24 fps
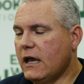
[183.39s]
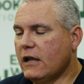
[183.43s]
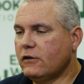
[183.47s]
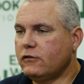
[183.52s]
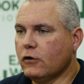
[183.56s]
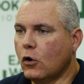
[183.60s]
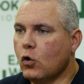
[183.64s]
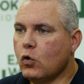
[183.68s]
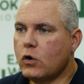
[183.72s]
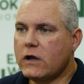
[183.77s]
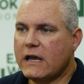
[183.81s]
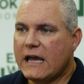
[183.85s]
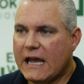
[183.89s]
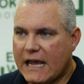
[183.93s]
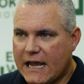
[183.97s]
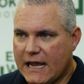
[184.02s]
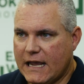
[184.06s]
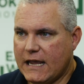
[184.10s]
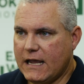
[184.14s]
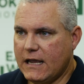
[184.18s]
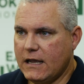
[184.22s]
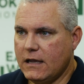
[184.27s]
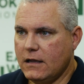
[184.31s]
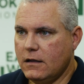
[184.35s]
It's
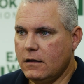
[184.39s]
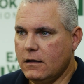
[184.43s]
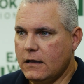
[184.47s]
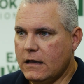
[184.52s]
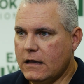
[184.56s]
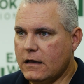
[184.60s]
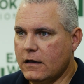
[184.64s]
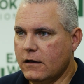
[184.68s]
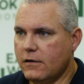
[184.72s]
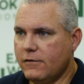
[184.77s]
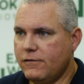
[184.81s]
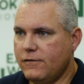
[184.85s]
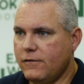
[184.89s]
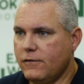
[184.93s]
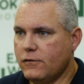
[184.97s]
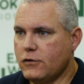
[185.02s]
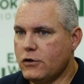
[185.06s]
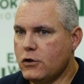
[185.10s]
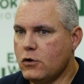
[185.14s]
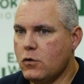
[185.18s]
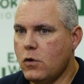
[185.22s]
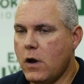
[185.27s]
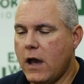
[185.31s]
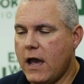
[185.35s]
okay if
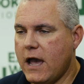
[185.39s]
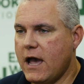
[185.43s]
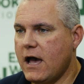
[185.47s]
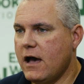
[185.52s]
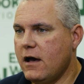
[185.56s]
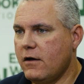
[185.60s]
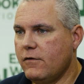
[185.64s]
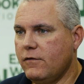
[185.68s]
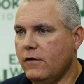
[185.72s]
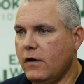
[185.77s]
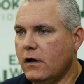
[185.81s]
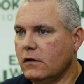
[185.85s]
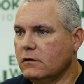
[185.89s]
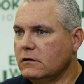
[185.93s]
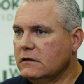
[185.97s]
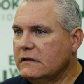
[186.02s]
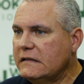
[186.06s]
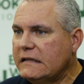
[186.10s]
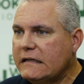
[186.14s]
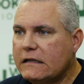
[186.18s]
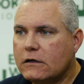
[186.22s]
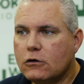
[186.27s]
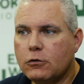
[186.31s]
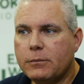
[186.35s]
you have a
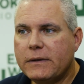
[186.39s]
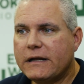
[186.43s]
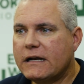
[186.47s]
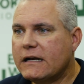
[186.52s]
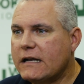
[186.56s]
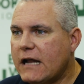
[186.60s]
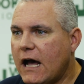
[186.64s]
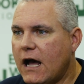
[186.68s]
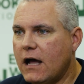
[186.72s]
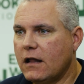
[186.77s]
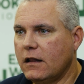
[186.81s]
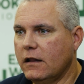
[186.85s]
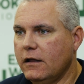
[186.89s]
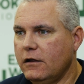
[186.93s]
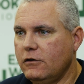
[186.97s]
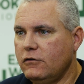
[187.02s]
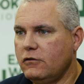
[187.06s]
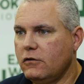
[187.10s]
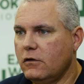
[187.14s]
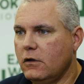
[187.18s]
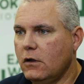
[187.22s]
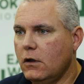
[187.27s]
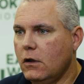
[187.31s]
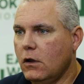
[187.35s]
little bit of
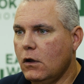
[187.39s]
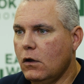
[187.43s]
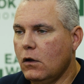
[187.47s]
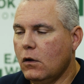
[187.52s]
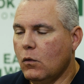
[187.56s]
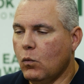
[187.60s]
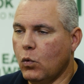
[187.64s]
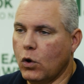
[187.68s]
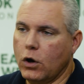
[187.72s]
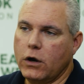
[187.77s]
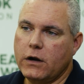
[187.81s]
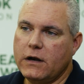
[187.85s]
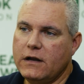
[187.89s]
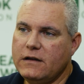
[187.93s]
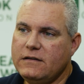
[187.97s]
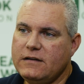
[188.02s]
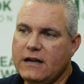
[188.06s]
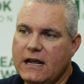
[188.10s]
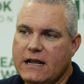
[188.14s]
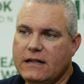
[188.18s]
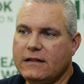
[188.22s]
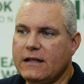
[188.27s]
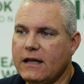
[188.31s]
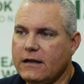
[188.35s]
knowledge. We're going to
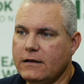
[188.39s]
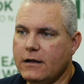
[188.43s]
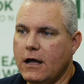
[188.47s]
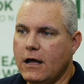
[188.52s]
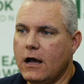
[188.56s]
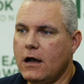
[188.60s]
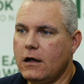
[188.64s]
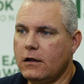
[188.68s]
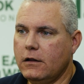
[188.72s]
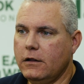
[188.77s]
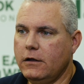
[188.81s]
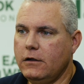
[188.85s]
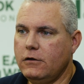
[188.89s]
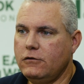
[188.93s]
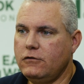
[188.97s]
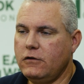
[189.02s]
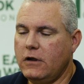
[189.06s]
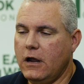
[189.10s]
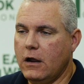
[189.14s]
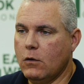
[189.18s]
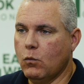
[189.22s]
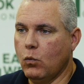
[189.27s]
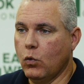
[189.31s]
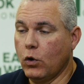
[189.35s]
take that knowledge
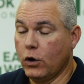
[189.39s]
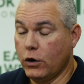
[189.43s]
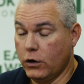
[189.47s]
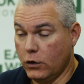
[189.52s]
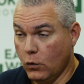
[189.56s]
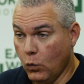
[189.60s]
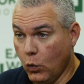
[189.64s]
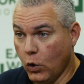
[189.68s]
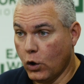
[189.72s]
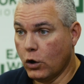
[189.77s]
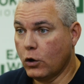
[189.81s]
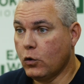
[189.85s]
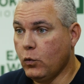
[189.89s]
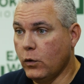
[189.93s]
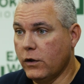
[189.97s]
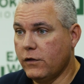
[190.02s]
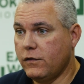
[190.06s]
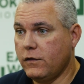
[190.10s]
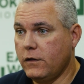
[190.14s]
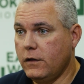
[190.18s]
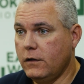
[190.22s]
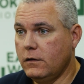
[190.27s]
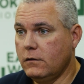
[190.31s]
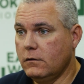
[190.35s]
and we're going to work
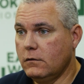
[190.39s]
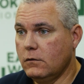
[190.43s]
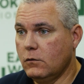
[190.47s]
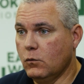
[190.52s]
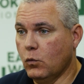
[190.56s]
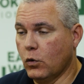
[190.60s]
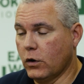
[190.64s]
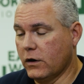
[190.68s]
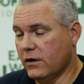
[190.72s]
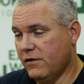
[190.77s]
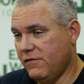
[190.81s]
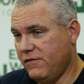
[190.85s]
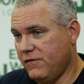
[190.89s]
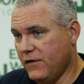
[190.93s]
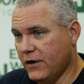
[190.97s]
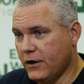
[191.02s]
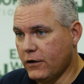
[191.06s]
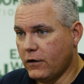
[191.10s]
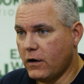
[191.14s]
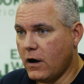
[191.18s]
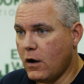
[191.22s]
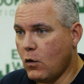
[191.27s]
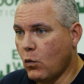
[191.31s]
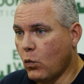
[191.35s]
with it. We're going to
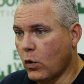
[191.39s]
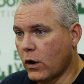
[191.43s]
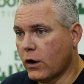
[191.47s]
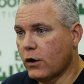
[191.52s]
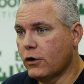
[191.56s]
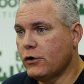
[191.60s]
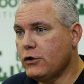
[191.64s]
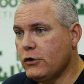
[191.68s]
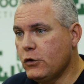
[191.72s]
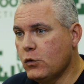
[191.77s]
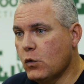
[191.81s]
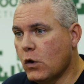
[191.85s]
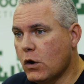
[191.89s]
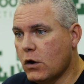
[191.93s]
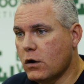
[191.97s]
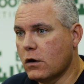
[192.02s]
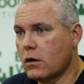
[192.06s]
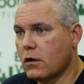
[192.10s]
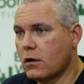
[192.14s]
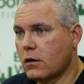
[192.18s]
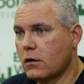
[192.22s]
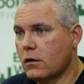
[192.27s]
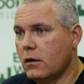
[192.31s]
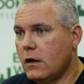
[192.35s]
figure out where you
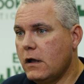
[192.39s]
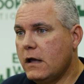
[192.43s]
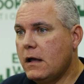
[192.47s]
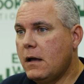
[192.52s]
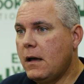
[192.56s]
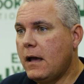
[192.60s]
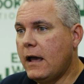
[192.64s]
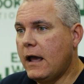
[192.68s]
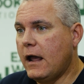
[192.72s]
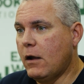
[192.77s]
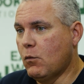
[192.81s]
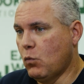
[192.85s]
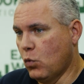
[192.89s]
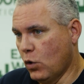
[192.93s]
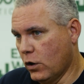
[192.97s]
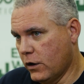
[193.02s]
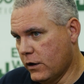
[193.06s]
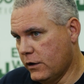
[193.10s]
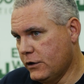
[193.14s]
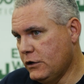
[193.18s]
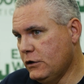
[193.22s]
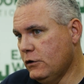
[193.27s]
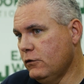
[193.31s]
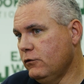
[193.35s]
are, and we're
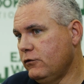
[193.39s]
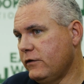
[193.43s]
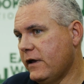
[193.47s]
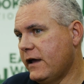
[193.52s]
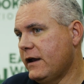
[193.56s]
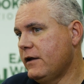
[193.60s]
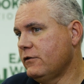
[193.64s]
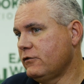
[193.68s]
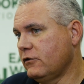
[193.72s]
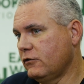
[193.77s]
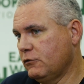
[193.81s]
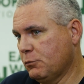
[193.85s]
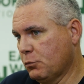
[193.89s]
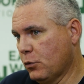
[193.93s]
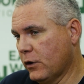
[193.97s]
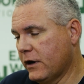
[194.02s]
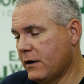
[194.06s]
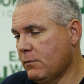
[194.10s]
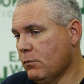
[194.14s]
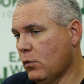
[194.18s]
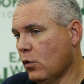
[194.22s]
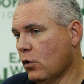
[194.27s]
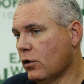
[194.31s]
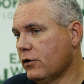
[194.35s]
going to use that as a
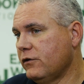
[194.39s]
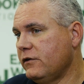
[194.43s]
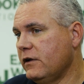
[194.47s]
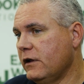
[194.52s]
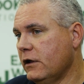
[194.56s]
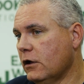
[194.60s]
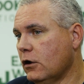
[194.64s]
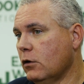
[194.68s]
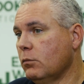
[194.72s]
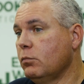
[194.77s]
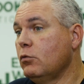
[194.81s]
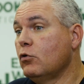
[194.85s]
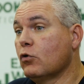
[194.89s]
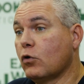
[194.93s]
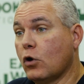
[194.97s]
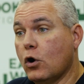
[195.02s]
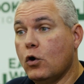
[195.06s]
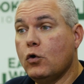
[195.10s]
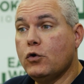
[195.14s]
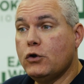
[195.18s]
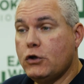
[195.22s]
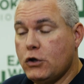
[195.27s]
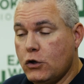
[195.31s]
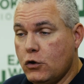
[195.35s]
springboard to help
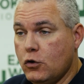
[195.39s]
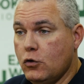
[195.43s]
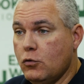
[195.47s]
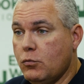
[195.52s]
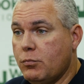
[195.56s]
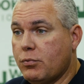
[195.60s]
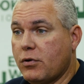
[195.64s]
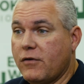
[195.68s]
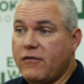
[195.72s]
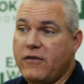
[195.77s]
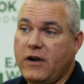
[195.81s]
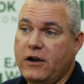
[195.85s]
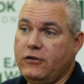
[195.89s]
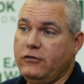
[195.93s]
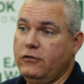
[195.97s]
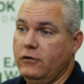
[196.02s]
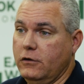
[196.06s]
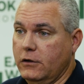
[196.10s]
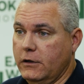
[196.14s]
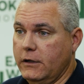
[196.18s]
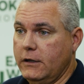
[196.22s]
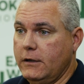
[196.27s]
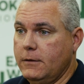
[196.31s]
grow you professionally.